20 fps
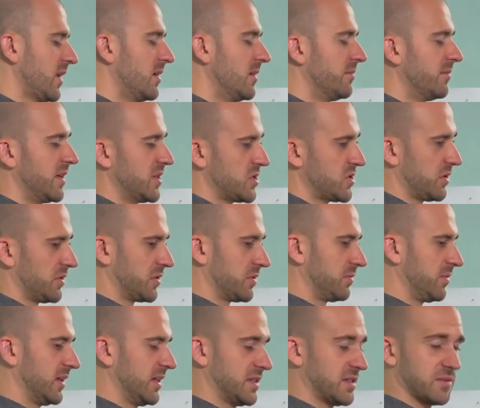My shoulder
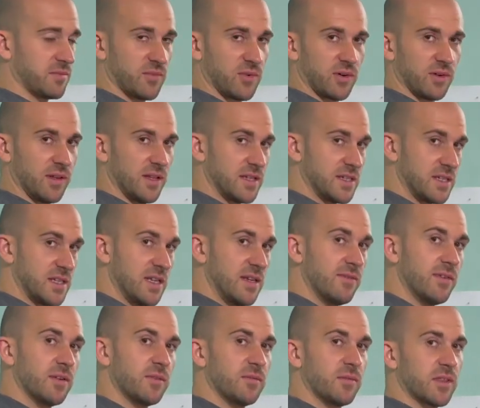blades are more or less
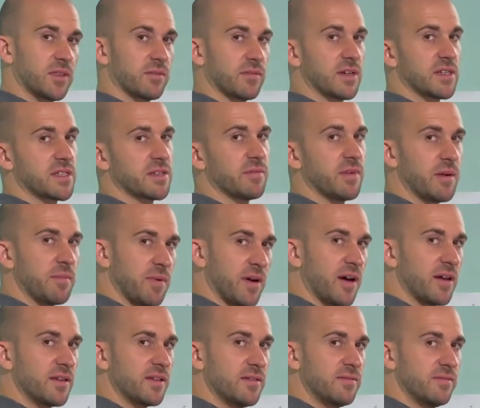even with the rest of my
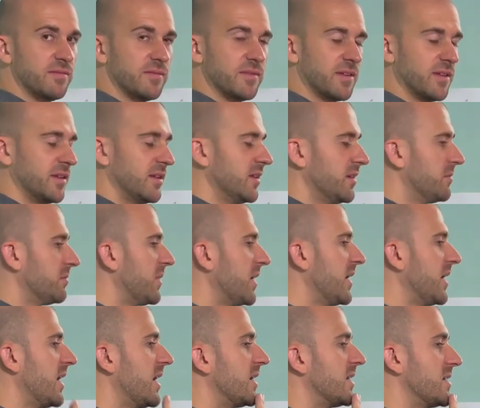body. My
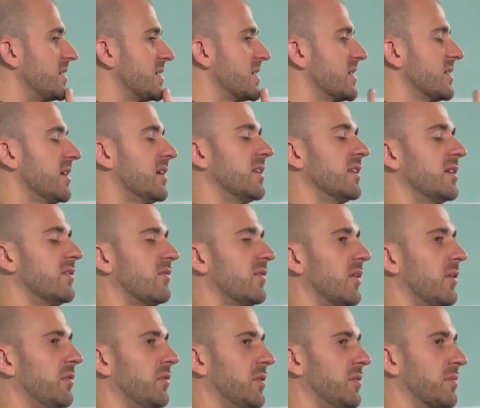head is slightly
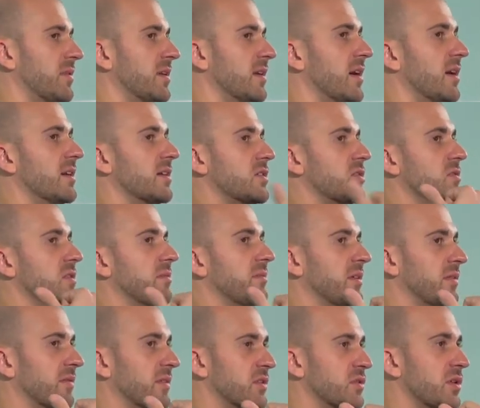forward, but not extremely
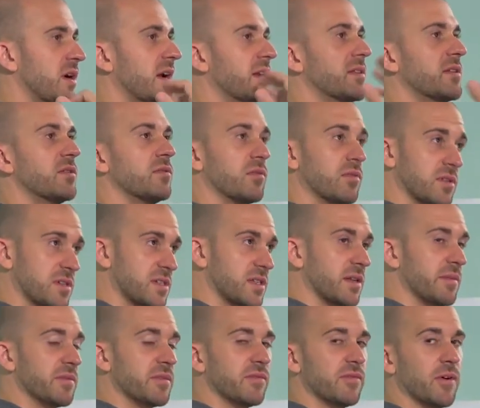retracted or
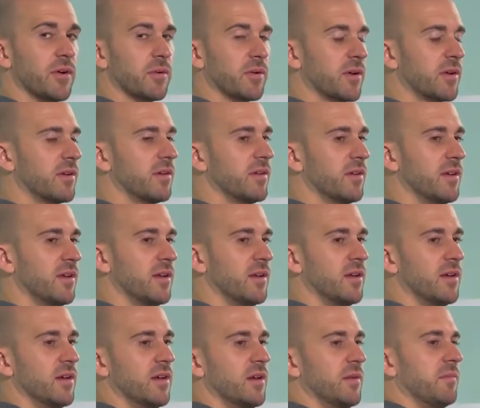slumped forward.
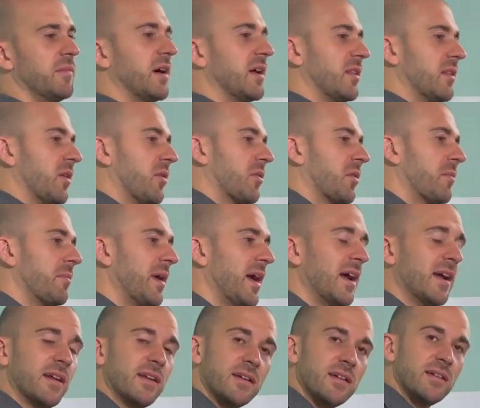My lower
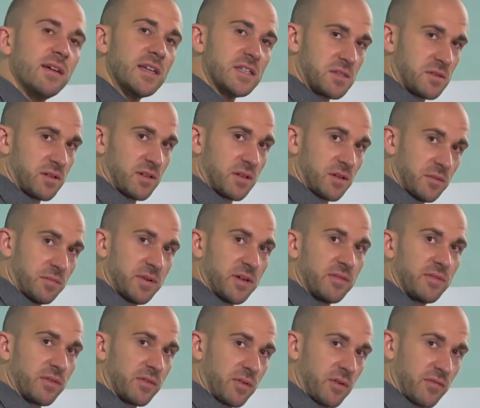back has a little bit
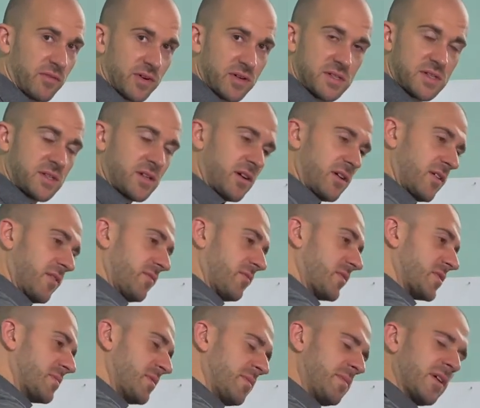of a reverse curve,
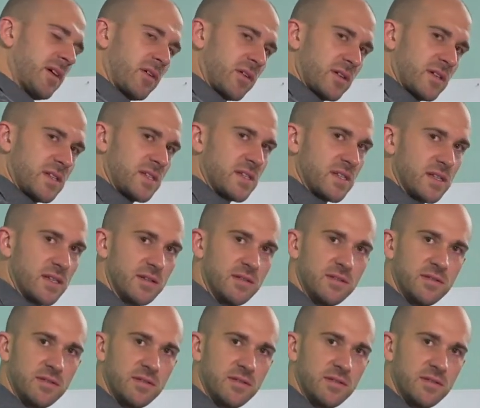which may be hard to see.